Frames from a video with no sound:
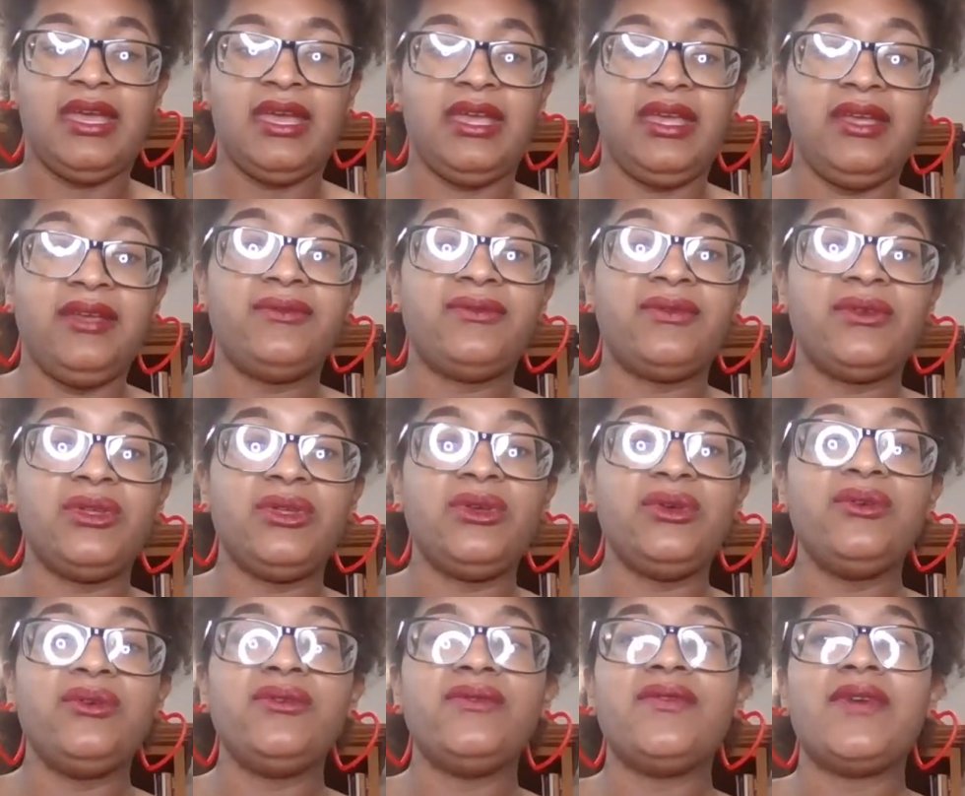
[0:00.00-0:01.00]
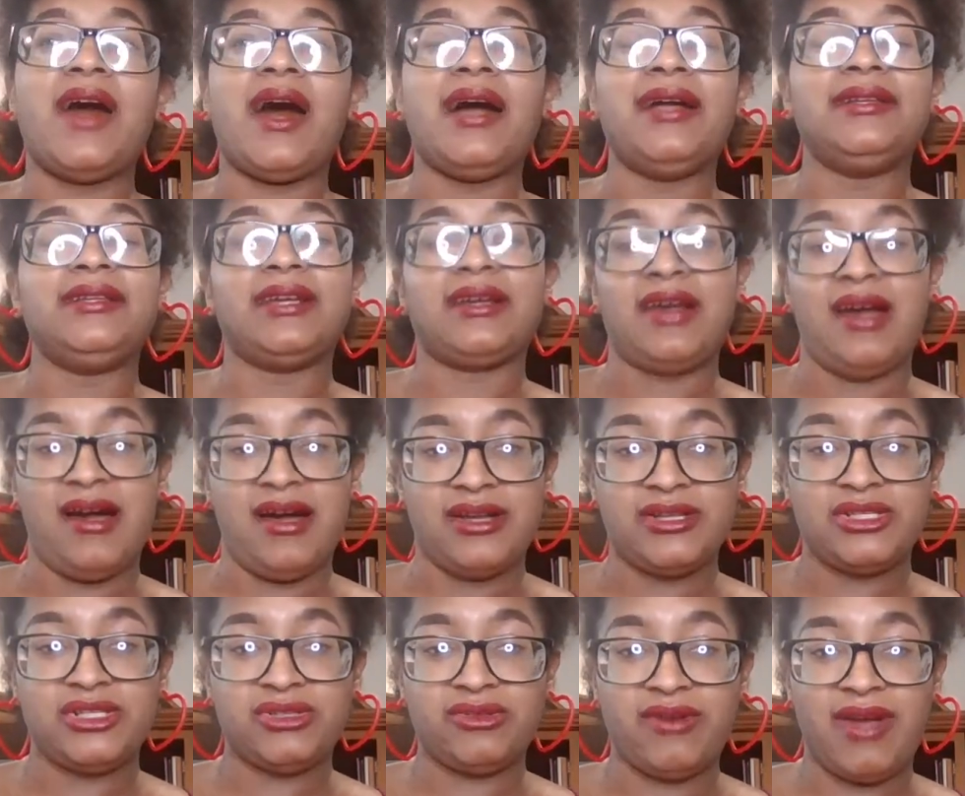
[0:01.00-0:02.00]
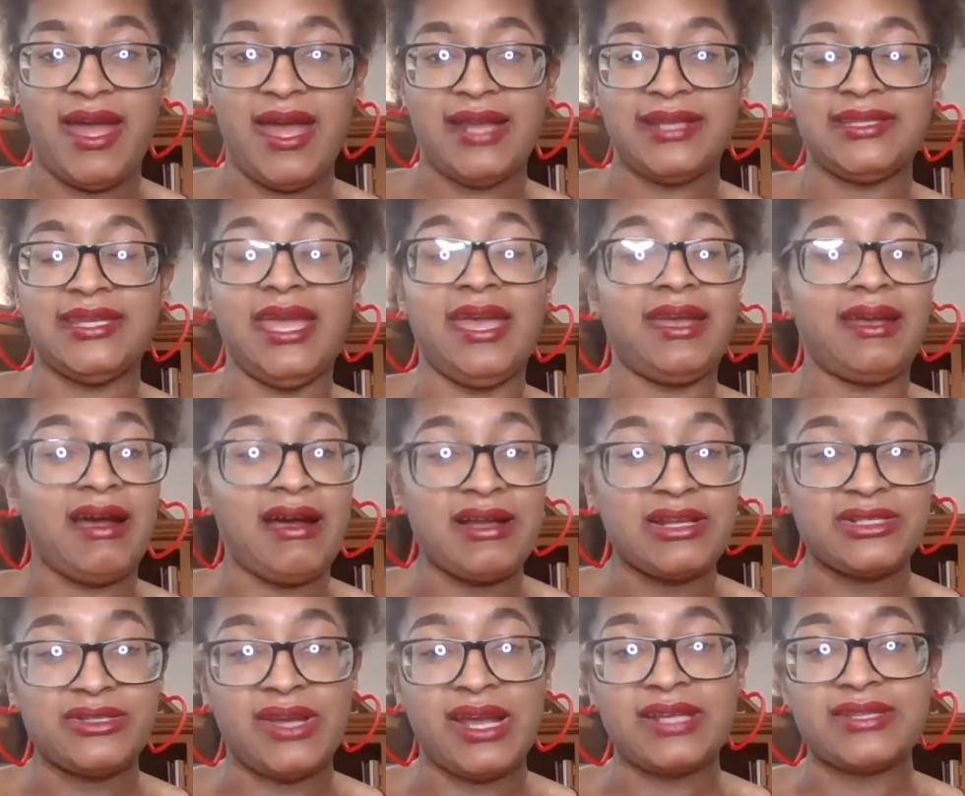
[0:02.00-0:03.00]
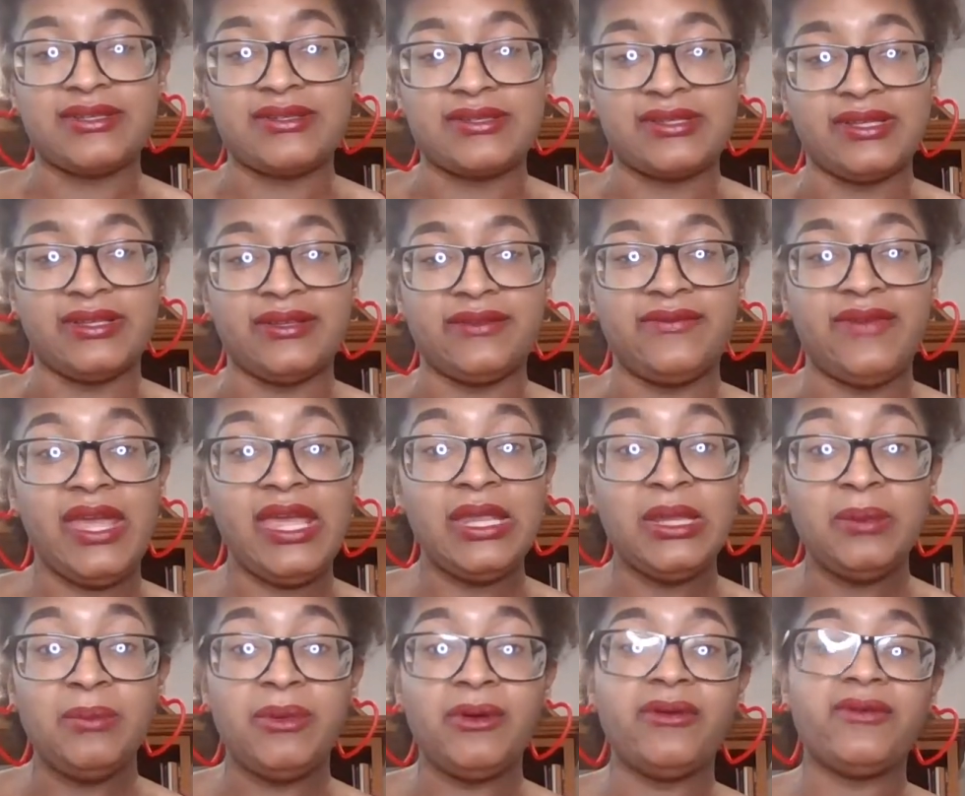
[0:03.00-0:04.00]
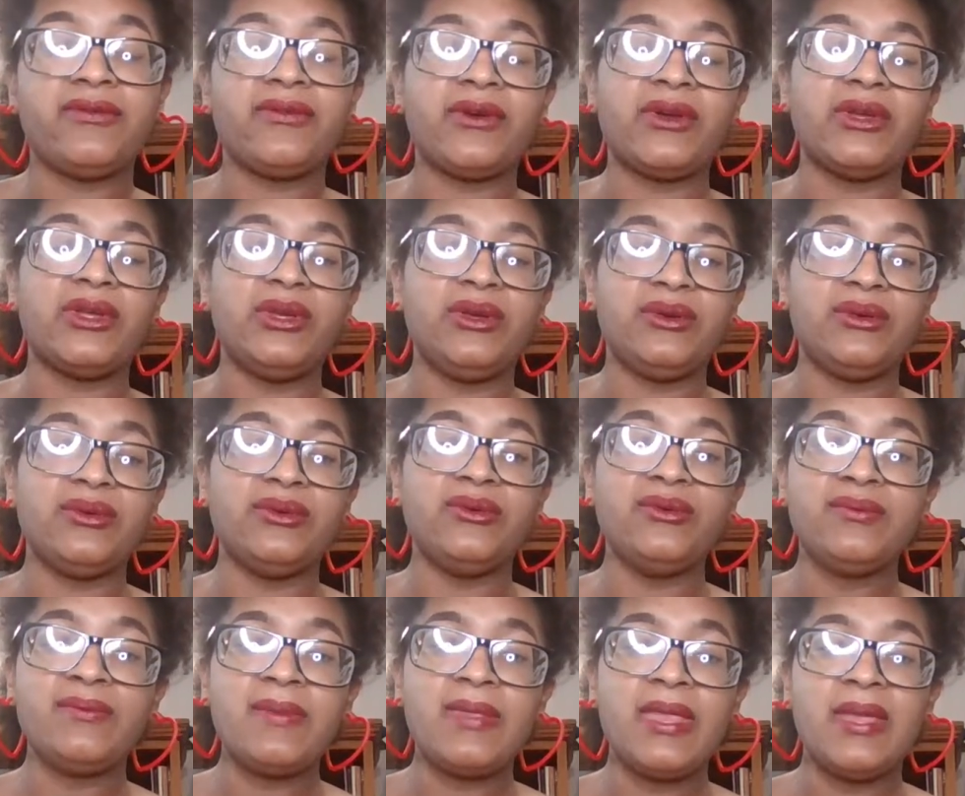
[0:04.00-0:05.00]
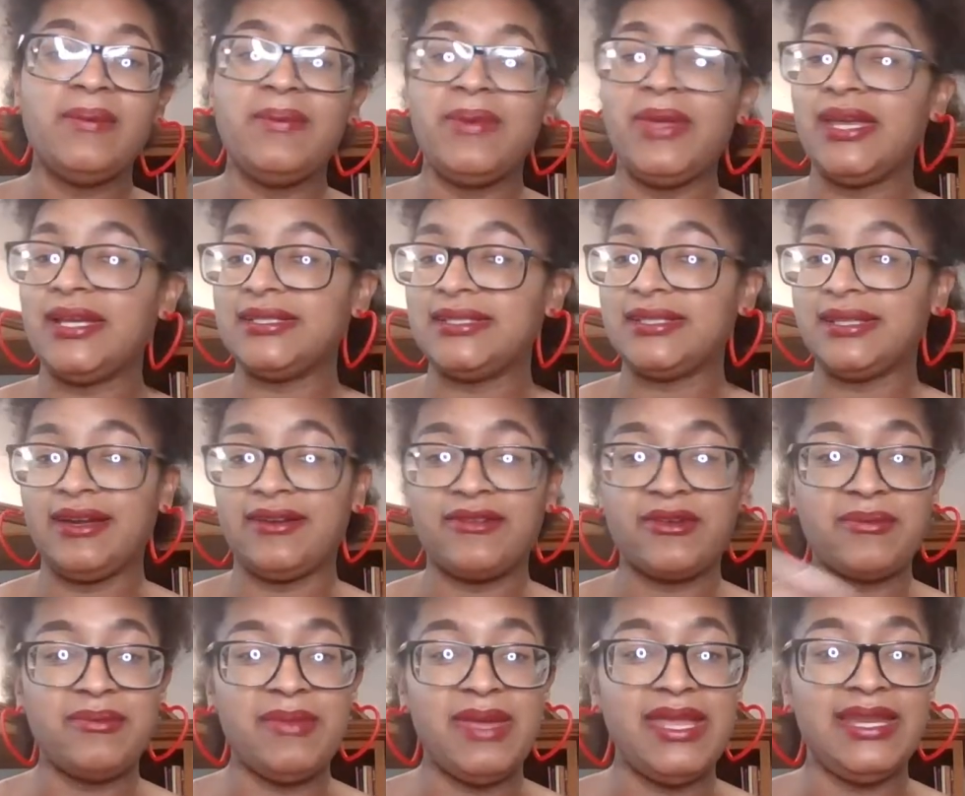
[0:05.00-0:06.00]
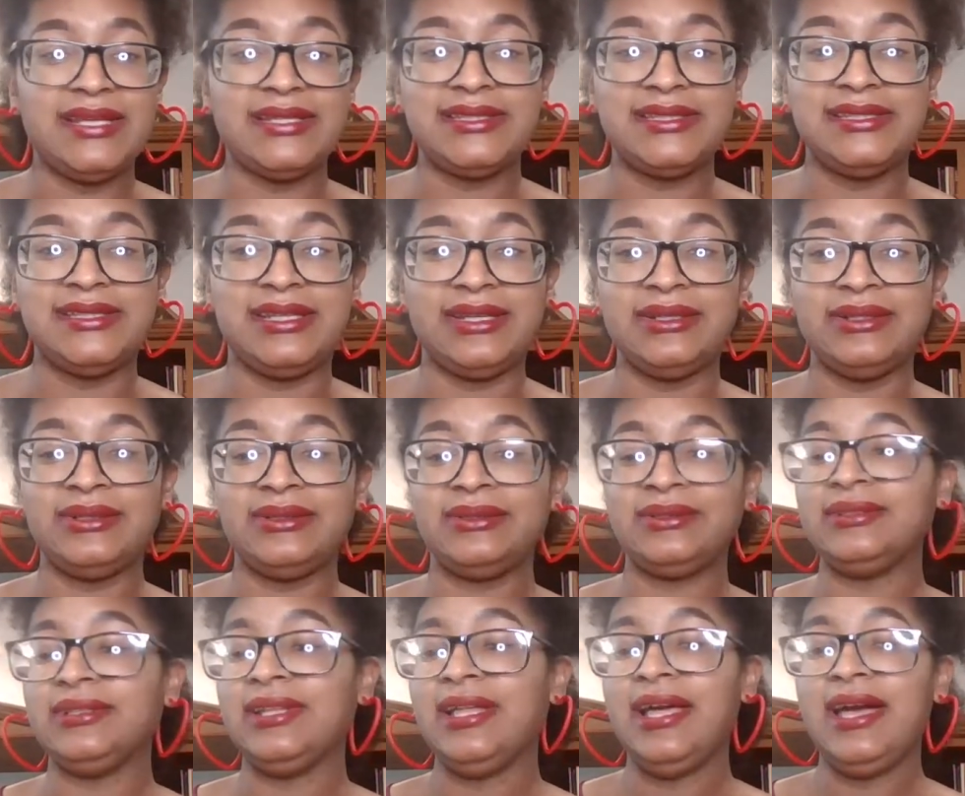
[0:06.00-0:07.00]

If you've gotten a contract and contracts are still available for you because the government is still